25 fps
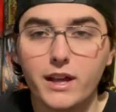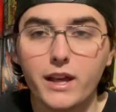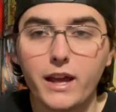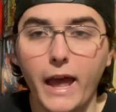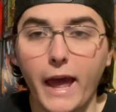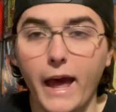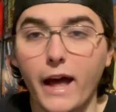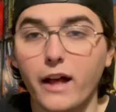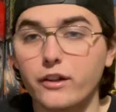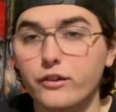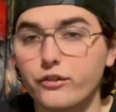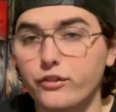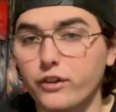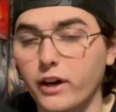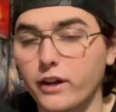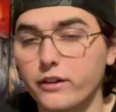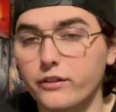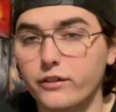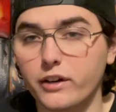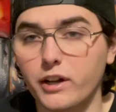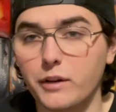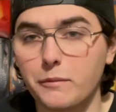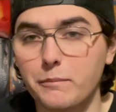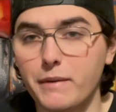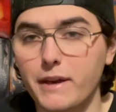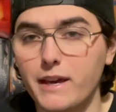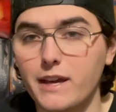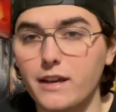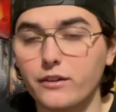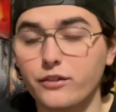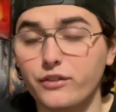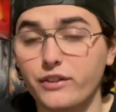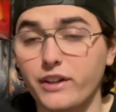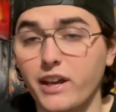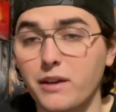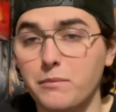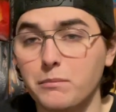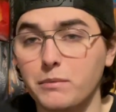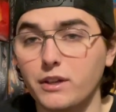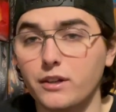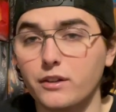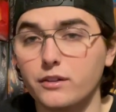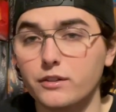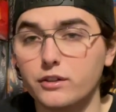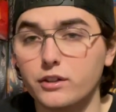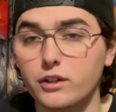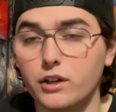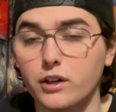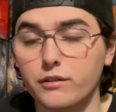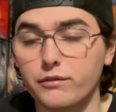Alan Johnson on bass, Dan
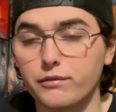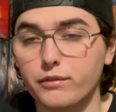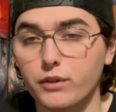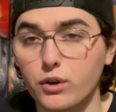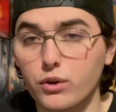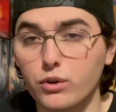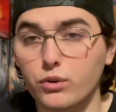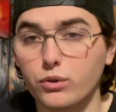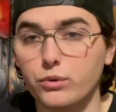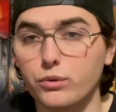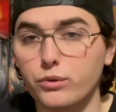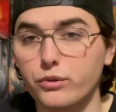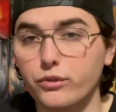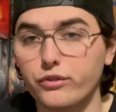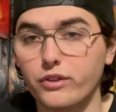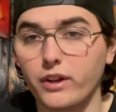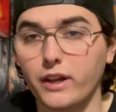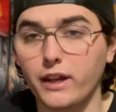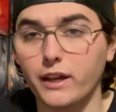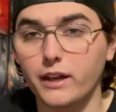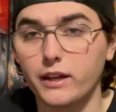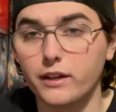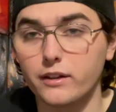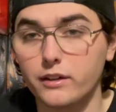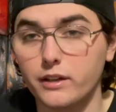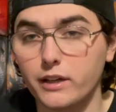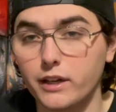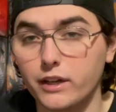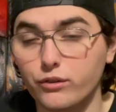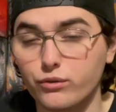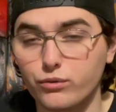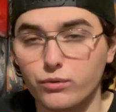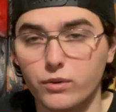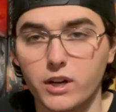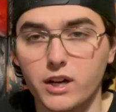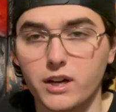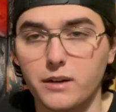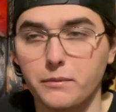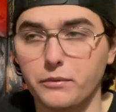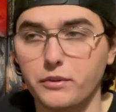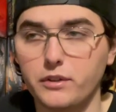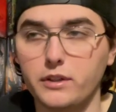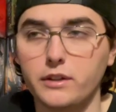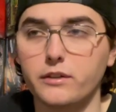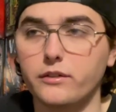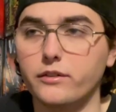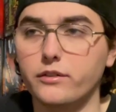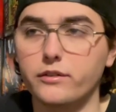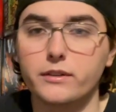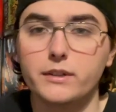Beeler on vocals and drums. He
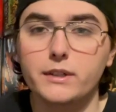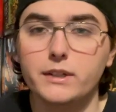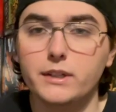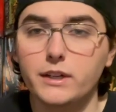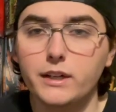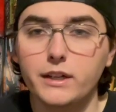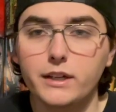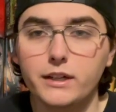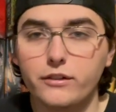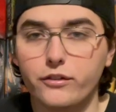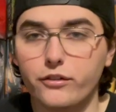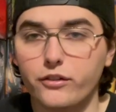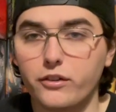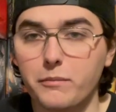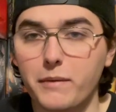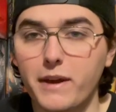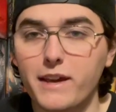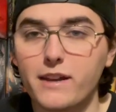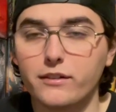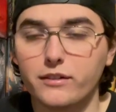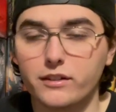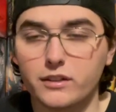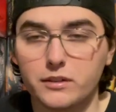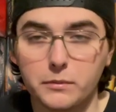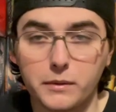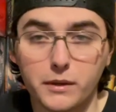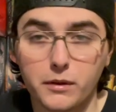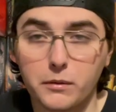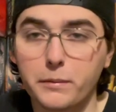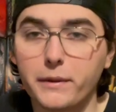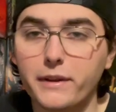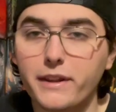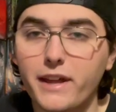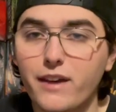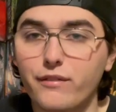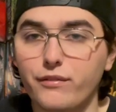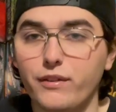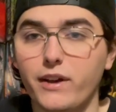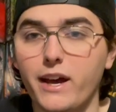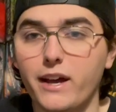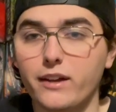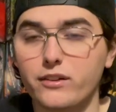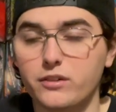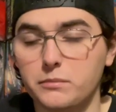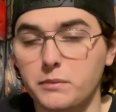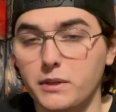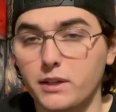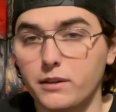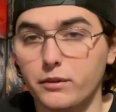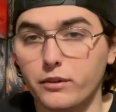is just amazing to be able to play that fast
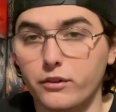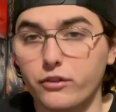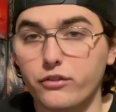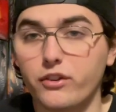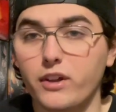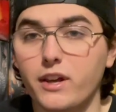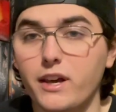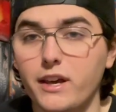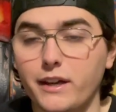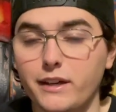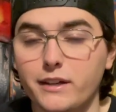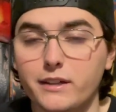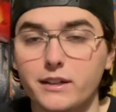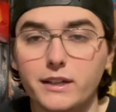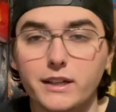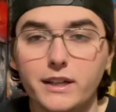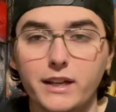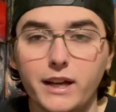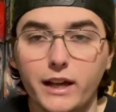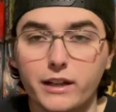and be able to sing.